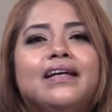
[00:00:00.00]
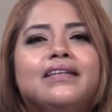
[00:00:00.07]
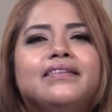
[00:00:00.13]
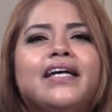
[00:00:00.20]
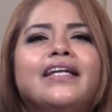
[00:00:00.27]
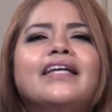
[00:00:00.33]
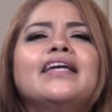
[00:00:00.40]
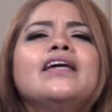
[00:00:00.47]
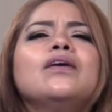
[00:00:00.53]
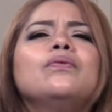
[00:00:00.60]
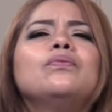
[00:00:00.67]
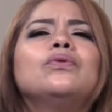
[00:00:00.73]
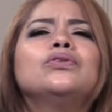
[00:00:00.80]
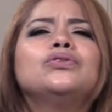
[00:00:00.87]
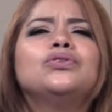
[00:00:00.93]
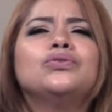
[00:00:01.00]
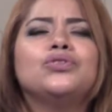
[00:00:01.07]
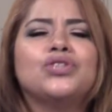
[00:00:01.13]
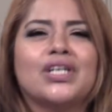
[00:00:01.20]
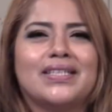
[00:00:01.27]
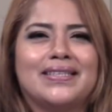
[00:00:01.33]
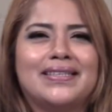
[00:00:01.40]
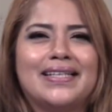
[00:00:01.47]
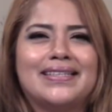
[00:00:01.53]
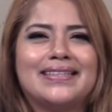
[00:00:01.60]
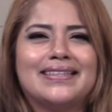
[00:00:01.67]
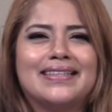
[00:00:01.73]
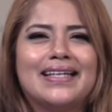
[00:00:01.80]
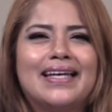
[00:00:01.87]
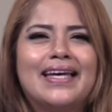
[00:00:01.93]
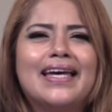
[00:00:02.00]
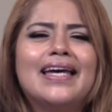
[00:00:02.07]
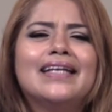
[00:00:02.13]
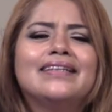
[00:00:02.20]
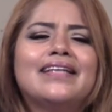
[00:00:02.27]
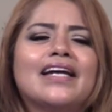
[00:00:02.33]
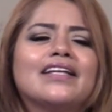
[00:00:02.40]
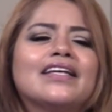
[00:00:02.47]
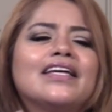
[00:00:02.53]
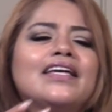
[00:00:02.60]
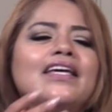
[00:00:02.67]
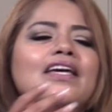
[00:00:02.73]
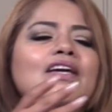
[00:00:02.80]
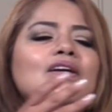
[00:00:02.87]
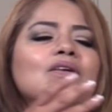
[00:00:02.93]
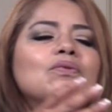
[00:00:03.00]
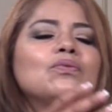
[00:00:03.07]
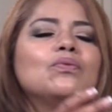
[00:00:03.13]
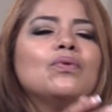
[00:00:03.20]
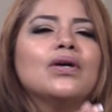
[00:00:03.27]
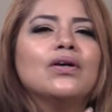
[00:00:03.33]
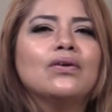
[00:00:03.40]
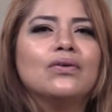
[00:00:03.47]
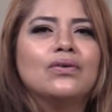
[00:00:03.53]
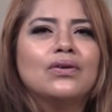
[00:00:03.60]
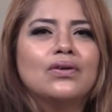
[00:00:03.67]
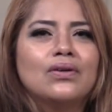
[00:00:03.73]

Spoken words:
that he will do justice, that he will